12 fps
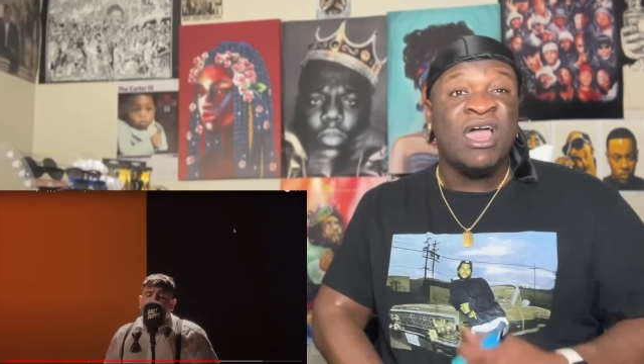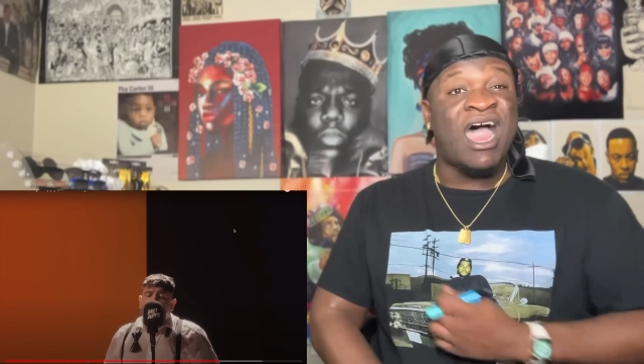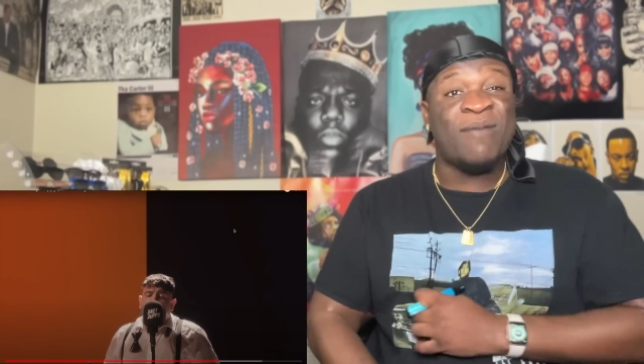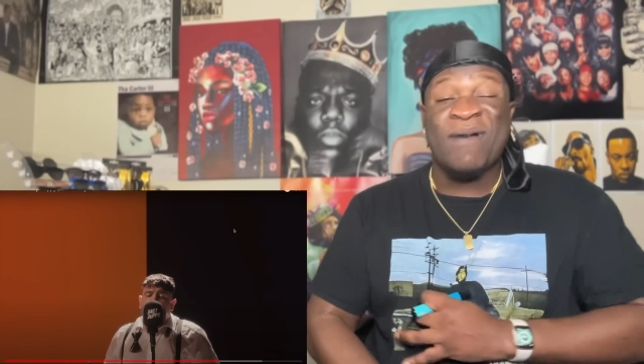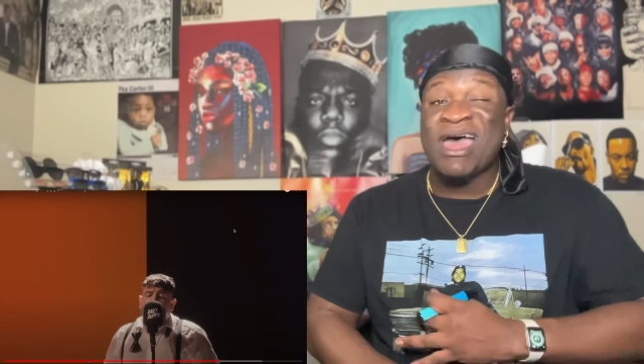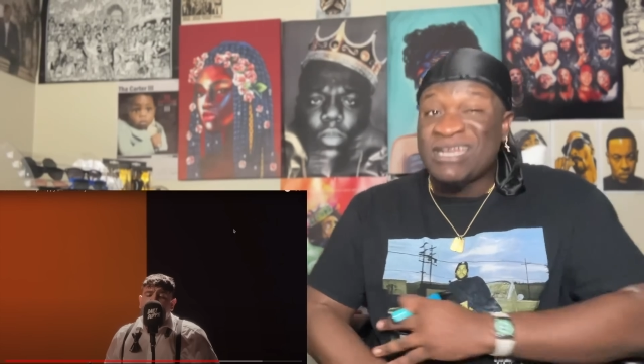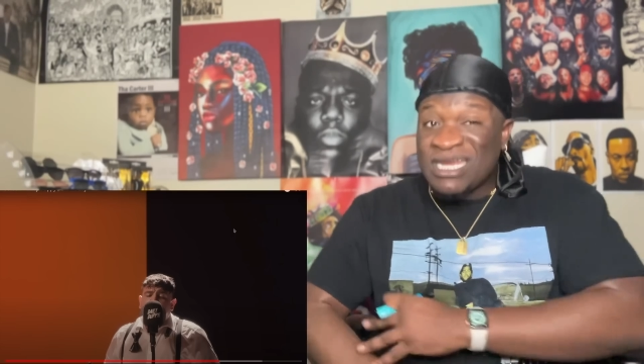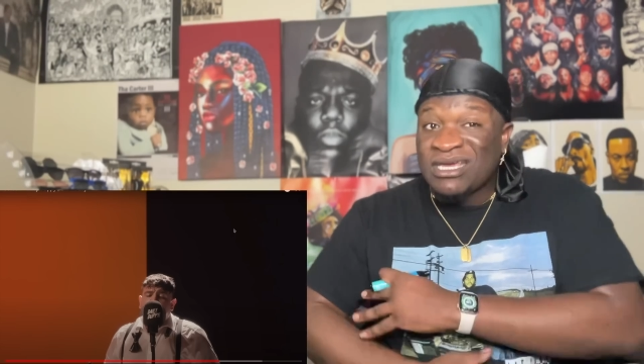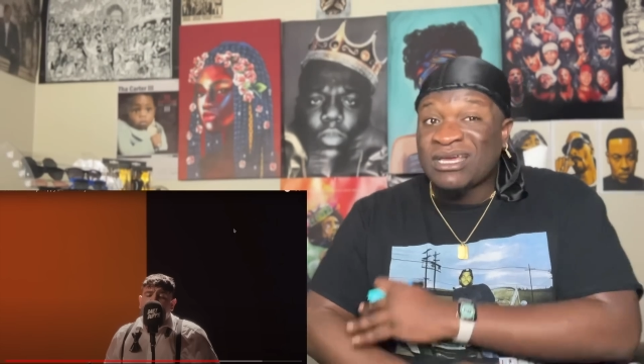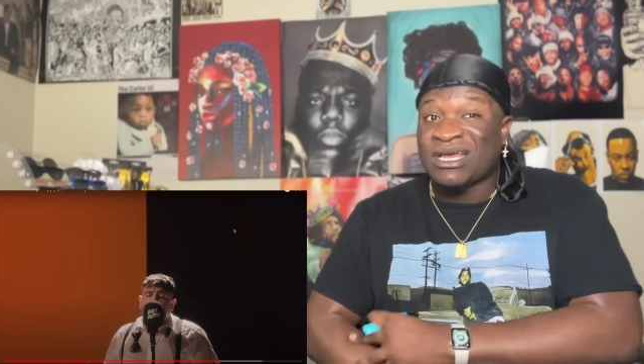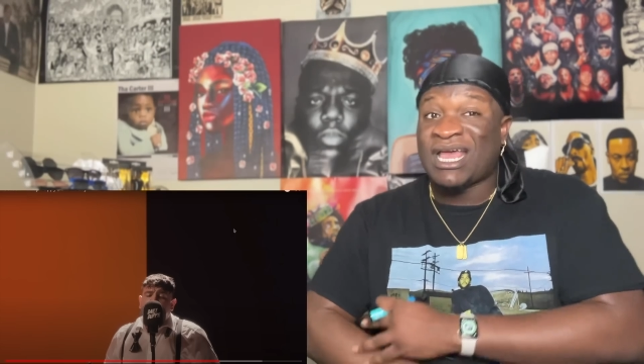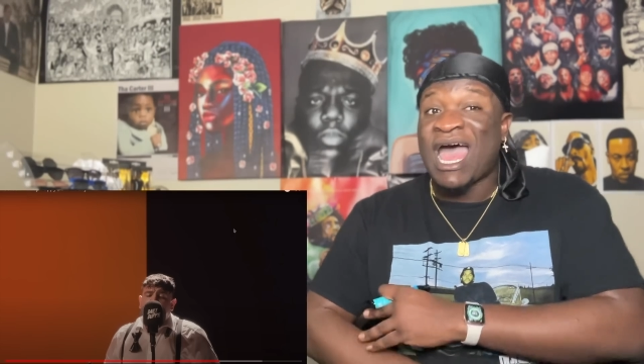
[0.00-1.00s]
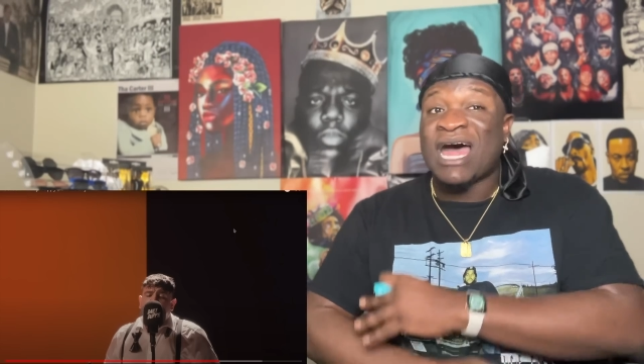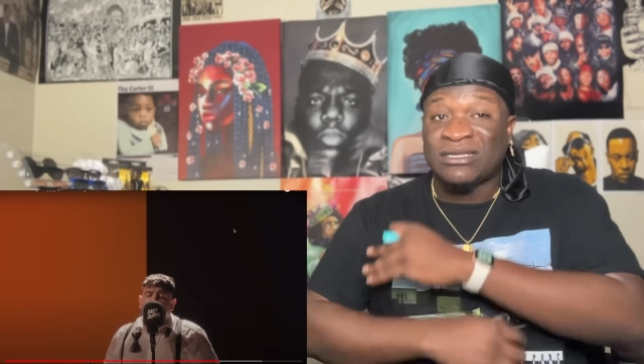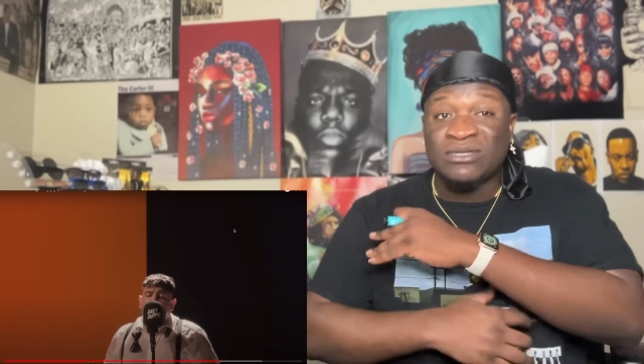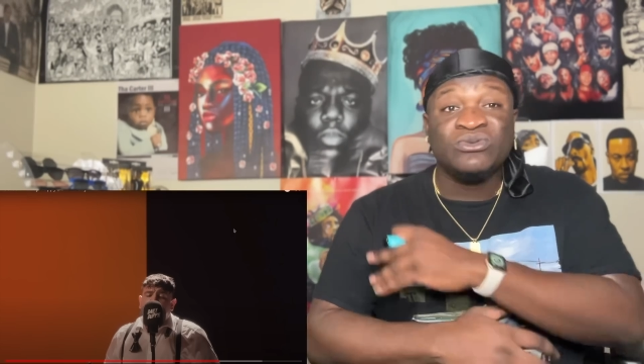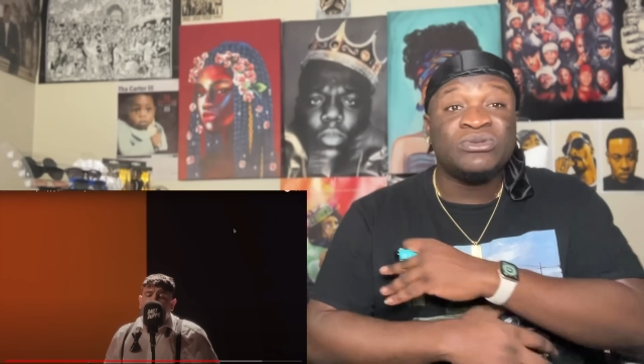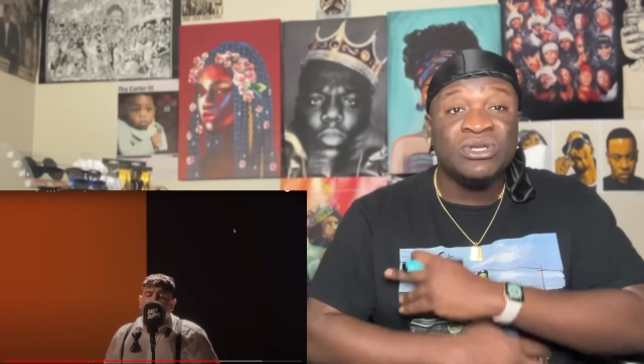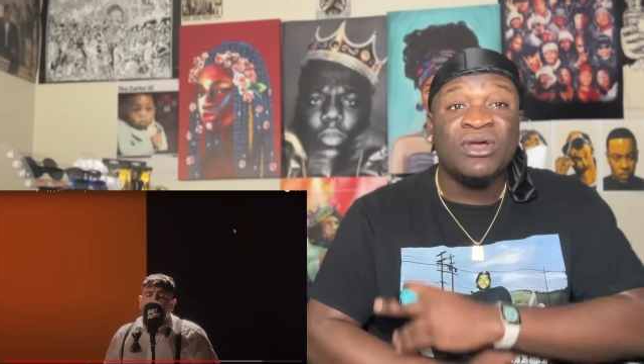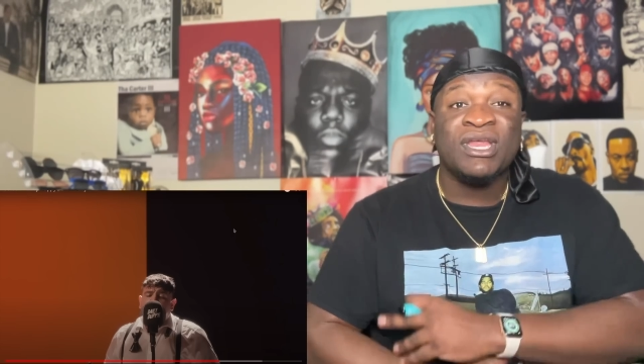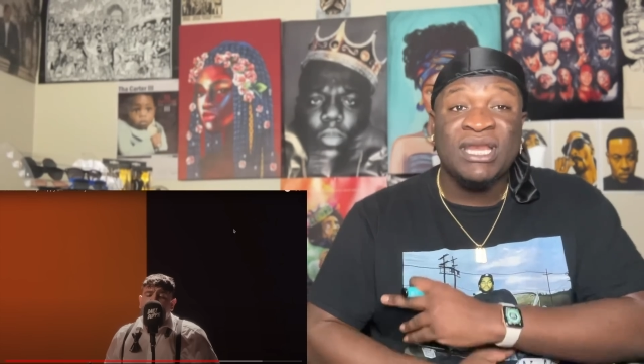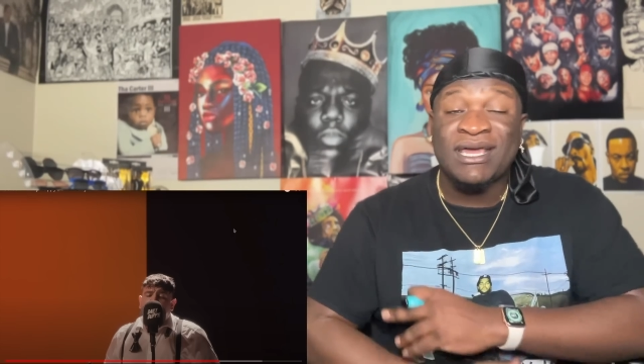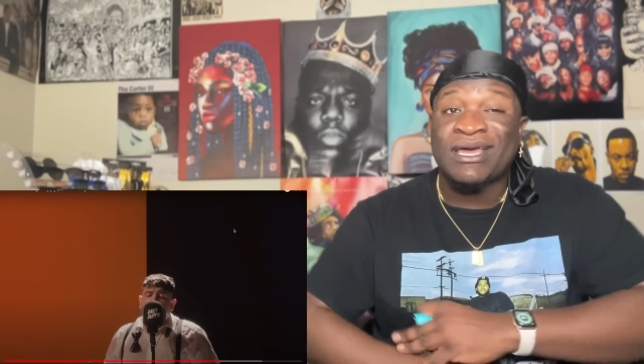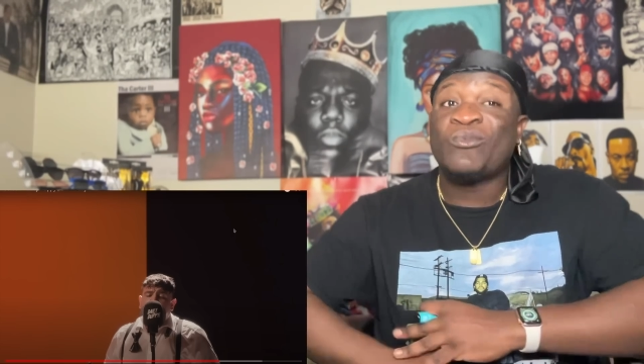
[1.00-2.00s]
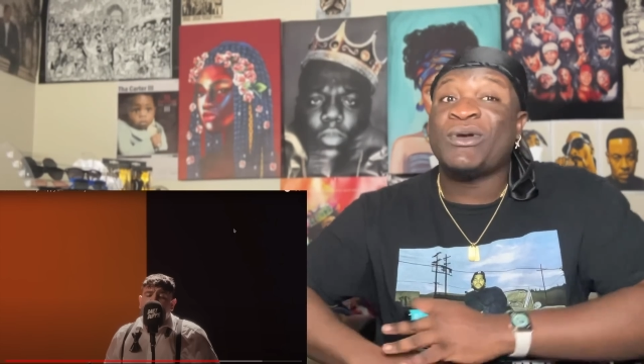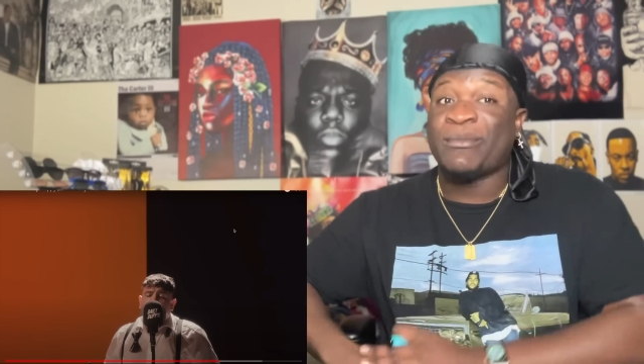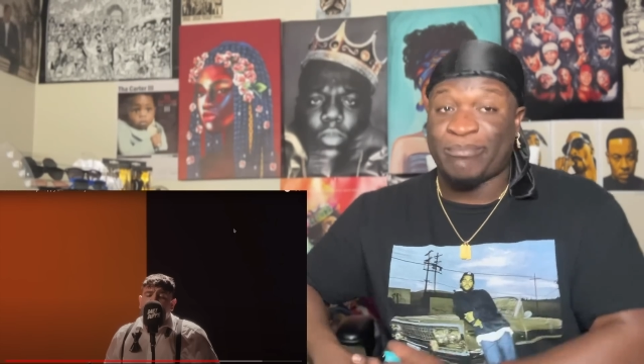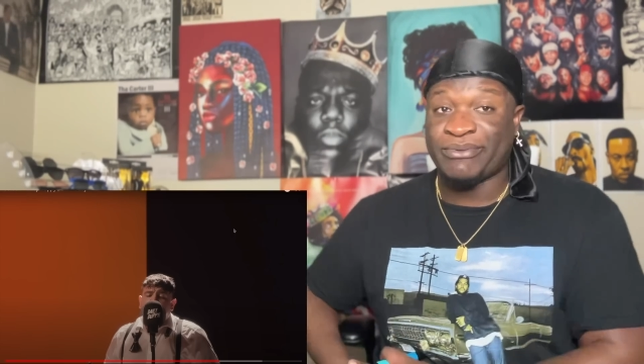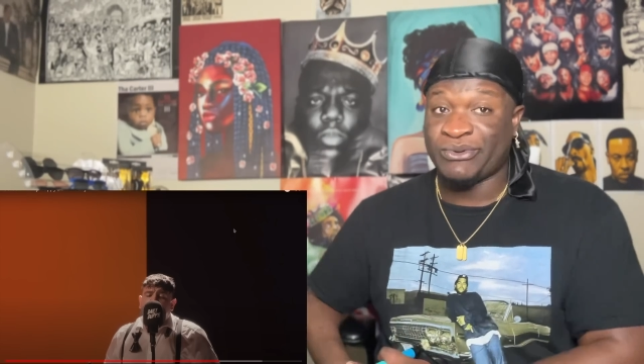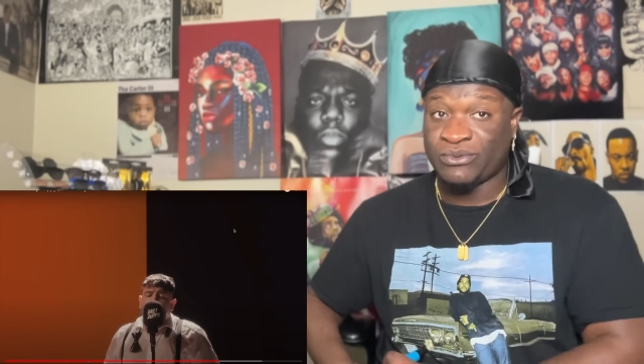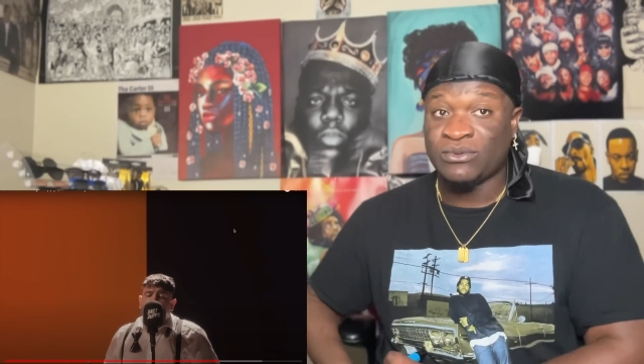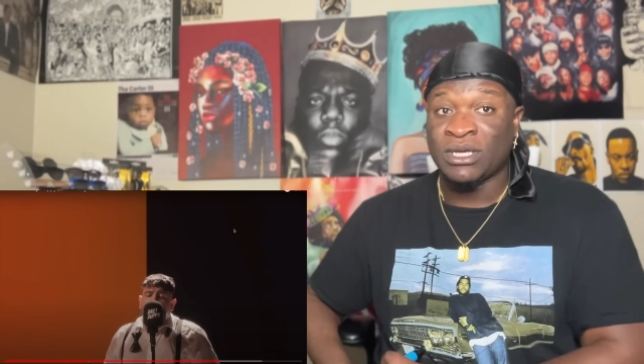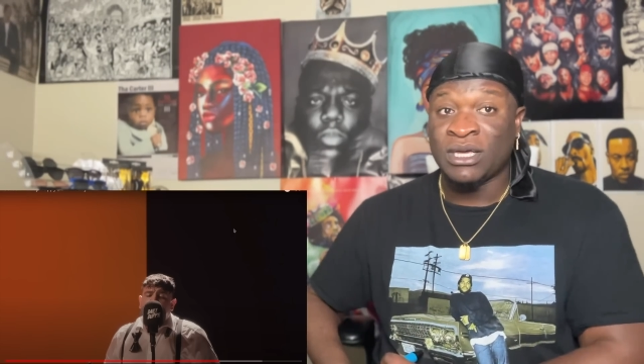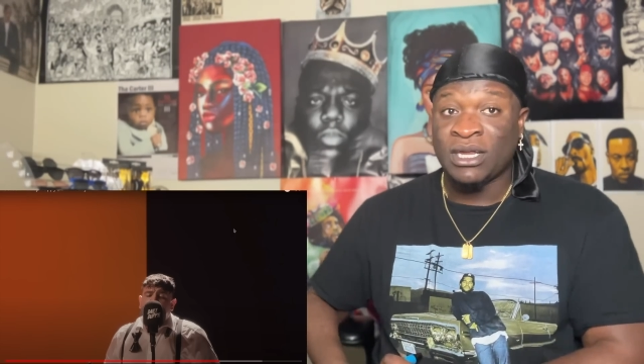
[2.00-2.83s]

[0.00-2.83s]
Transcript: My nigga got loose on a nigga with a boot.